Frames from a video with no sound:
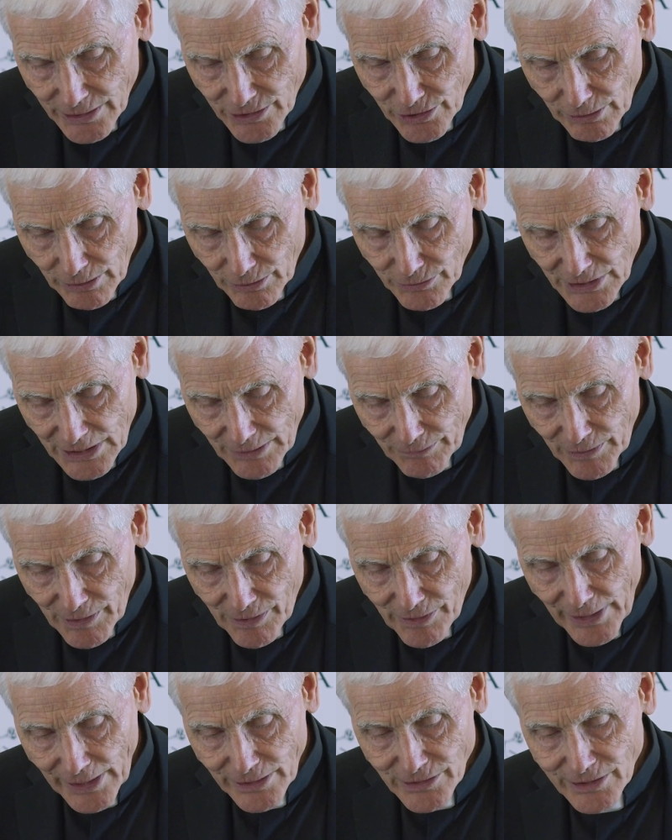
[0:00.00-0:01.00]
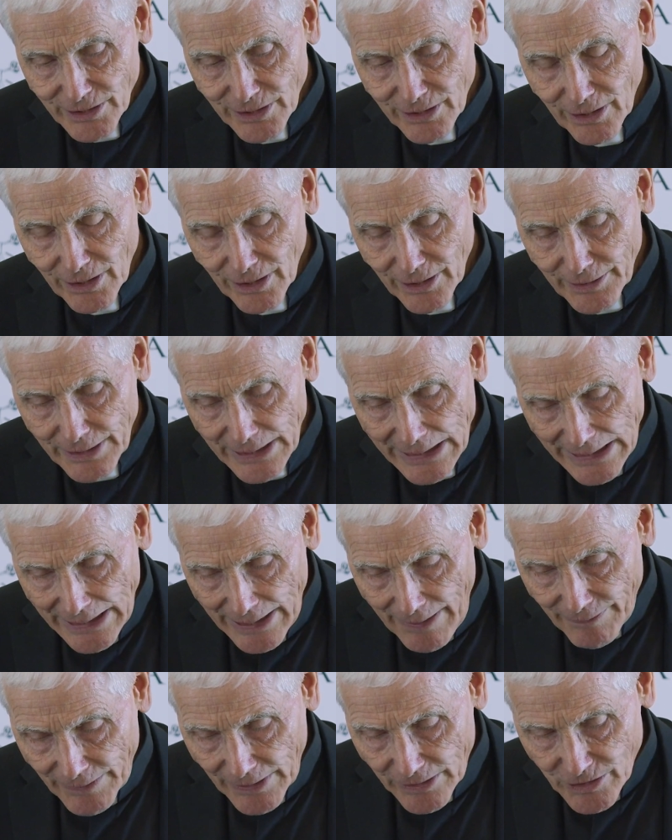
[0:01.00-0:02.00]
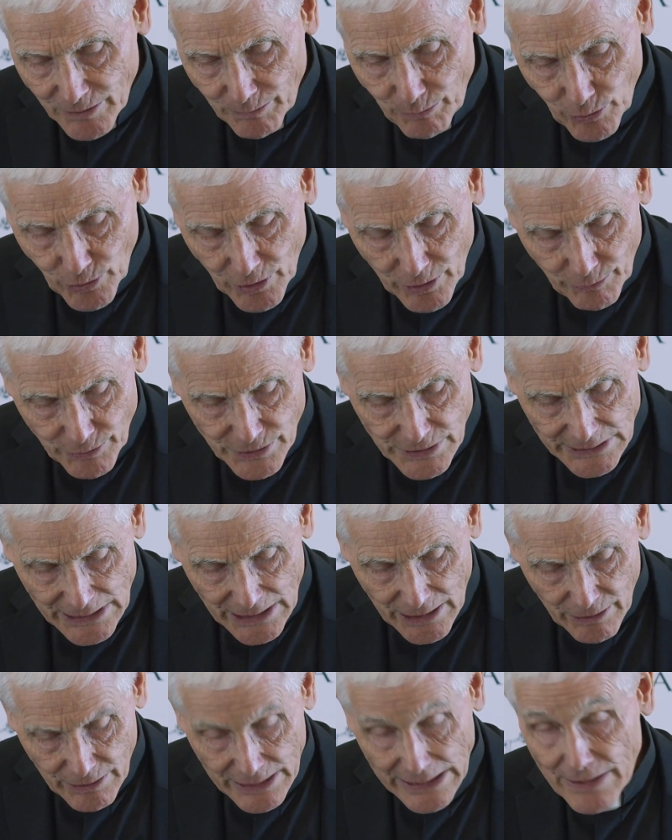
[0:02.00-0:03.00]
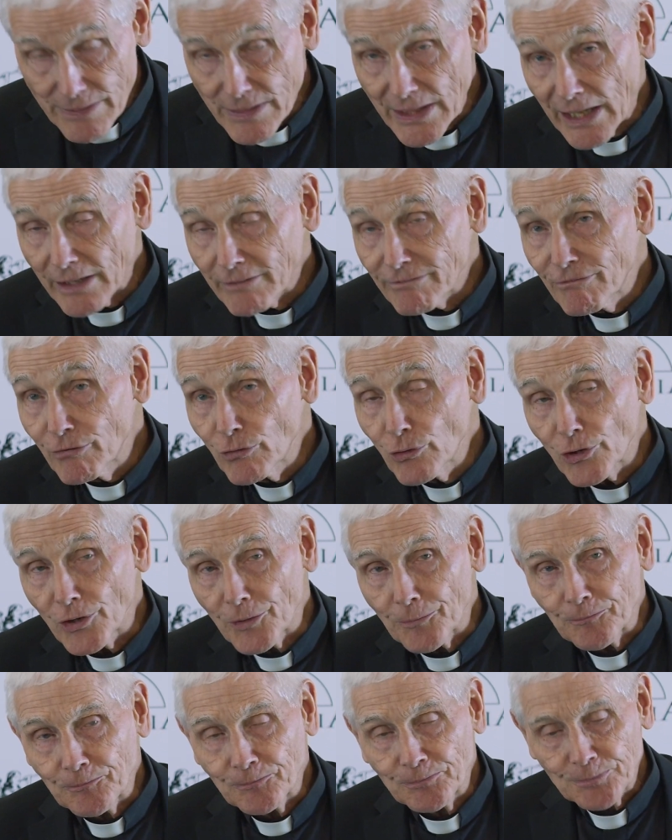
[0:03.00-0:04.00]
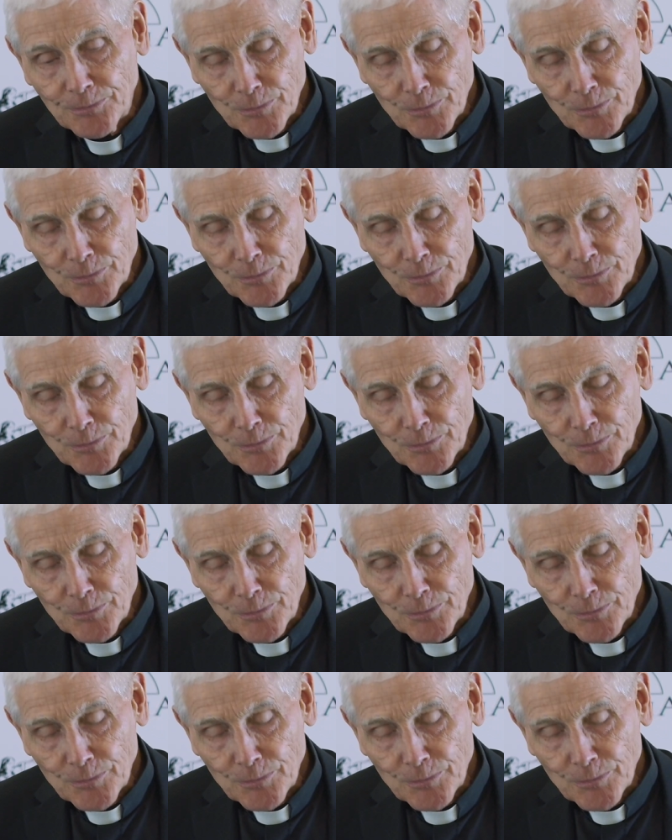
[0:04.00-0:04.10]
So I was giving thanks to God that the book was now in that form.